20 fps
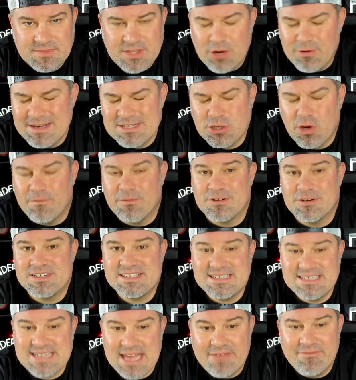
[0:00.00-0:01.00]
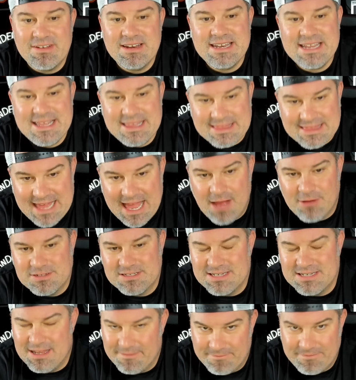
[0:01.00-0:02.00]
There is over
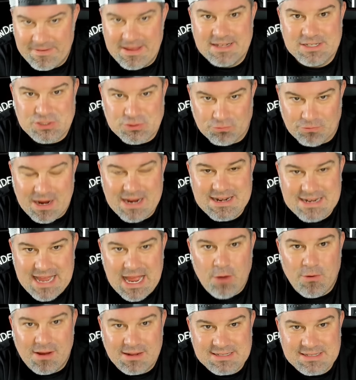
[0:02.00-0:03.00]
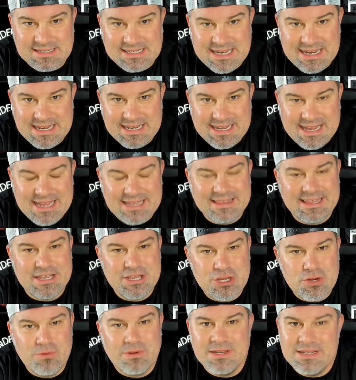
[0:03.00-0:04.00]
70,000 events right now on SeatGeek that
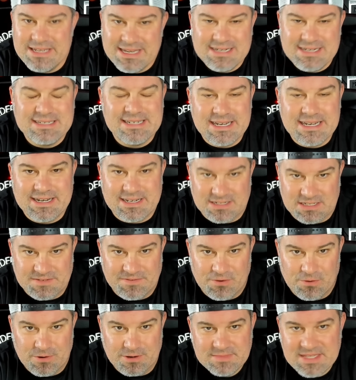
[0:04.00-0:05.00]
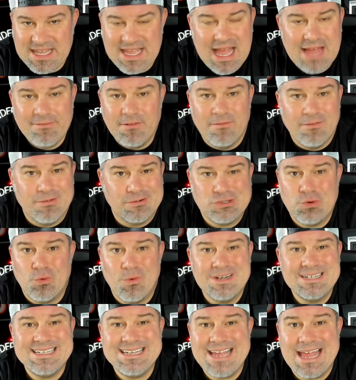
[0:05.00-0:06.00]
you can get tickets for. They have over
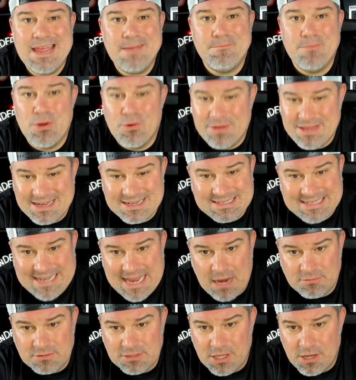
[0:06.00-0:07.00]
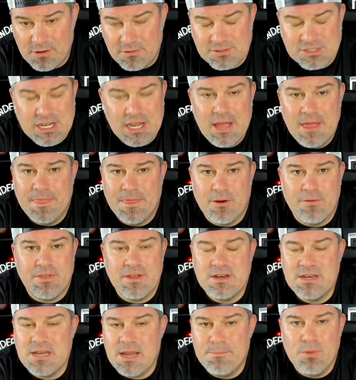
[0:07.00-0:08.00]
28 million downloads, they're
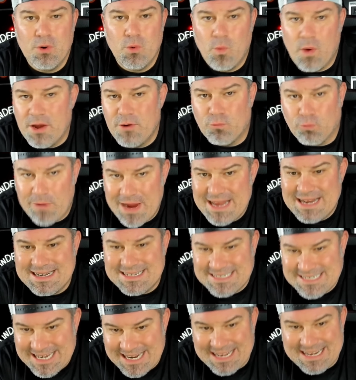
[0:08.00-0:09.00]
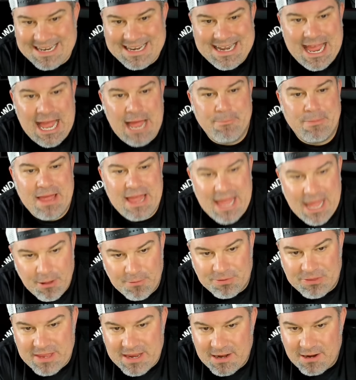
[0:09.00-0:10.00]
the number one rated ticketing app
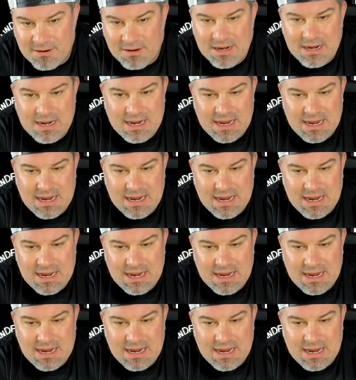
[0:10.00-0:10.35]
out there